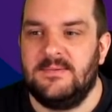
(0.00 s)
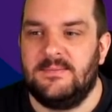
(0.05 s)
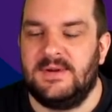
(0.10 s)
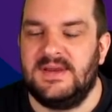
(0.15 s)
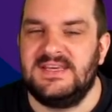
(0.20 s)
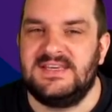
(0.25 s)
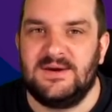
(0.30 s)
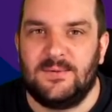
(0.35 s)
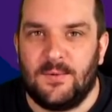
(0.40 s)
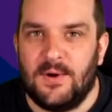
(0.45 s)
but
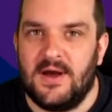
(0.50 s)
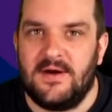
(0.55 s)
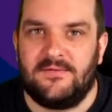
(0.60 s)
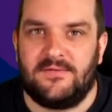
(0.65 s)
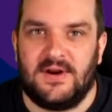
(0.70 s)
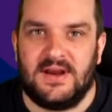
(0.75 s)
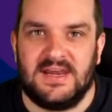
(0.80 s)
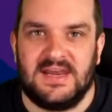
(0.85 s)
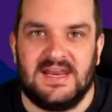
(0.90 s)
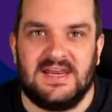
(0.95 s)
is it worth
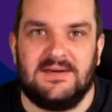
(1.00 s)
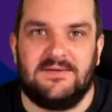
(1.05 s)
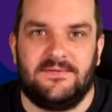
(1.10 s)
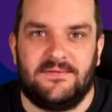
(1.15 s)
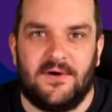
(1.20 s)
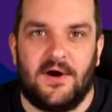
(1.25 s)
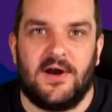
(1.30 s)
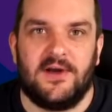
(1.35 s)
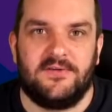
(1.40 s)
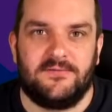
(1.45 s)
like nearly
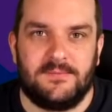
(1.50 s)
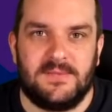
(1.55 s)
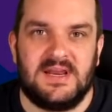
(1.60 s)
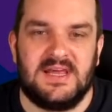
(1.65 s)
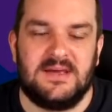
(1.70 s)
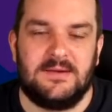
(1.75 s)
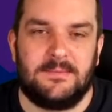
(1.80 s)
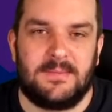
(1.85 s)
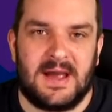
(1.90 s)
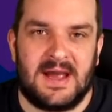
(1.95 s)
£5
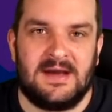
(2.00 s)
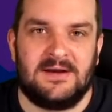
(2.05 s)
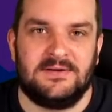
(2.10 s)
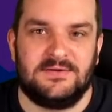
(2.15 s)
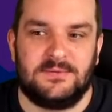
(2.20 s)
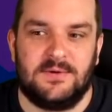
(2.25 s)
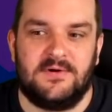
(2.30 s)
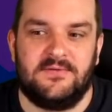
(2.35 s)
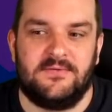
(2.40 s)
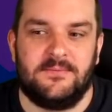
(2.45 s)
million
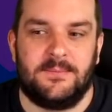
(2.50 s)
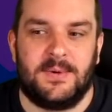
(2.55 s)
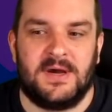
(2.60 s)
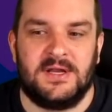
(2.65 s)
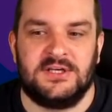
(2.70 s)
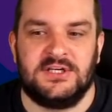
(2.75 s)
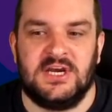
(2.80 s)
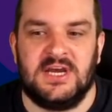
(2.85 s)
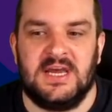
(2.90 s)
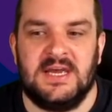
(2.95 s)
worth of
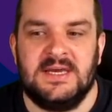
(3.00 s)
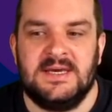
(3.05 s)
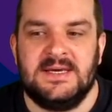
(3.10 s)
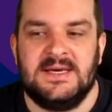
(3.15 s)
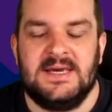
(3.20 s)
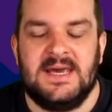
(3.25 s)
budget?